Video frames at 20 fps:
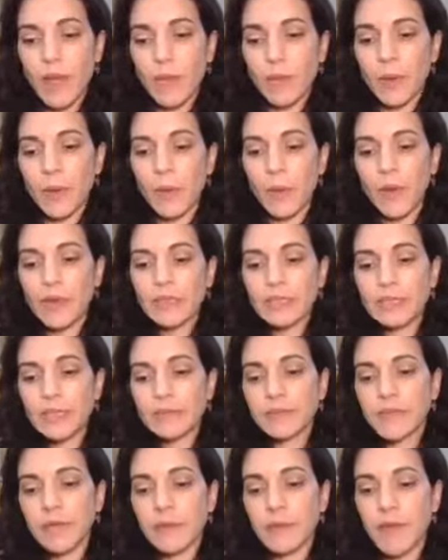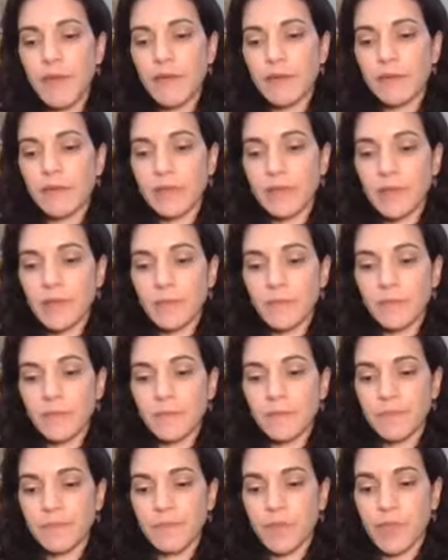But once I'm done
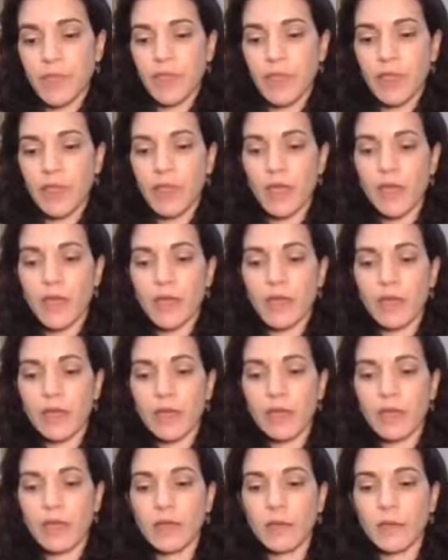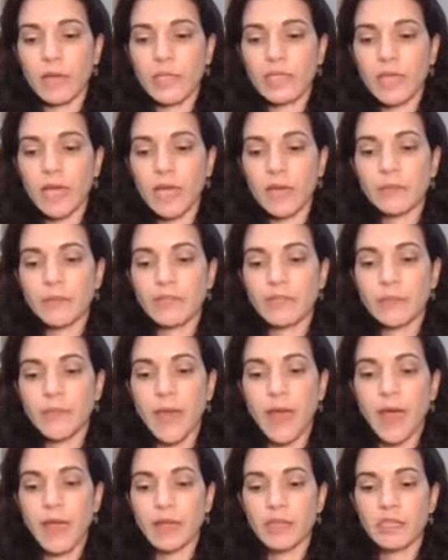beveling, then it'll be time to
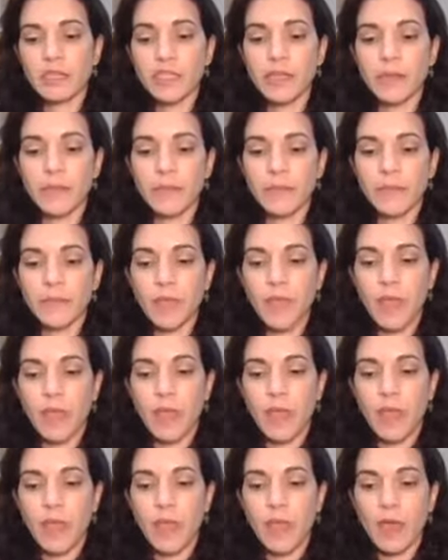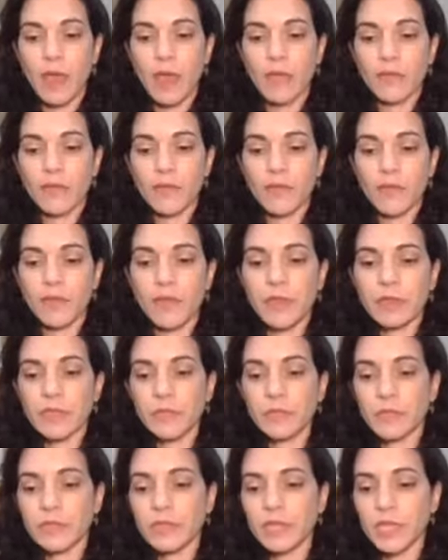package it. And for this
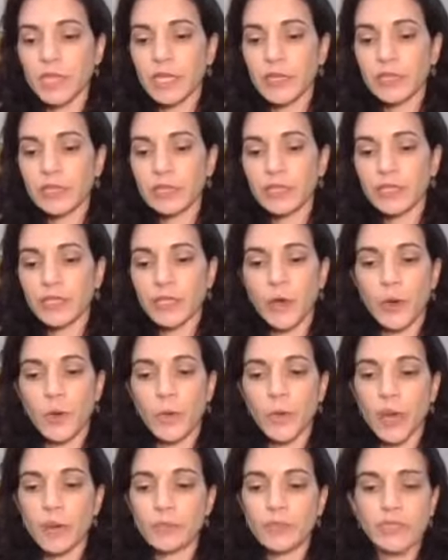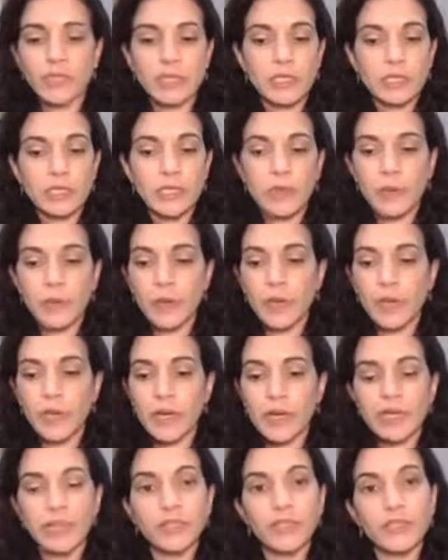particular soap, I'm just going to put
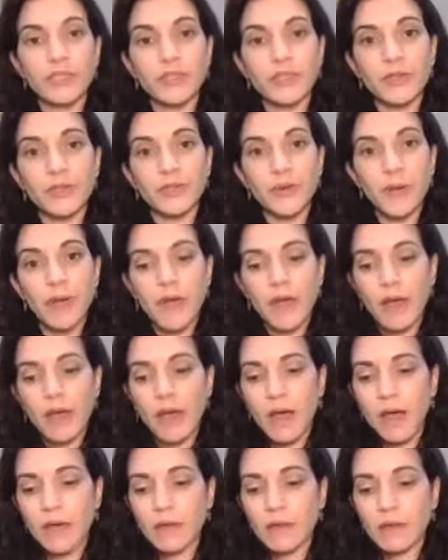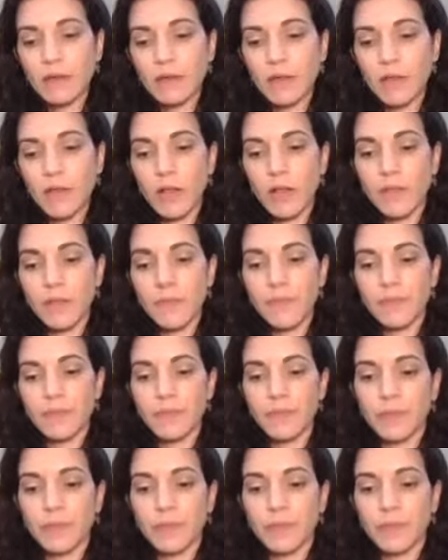it into a little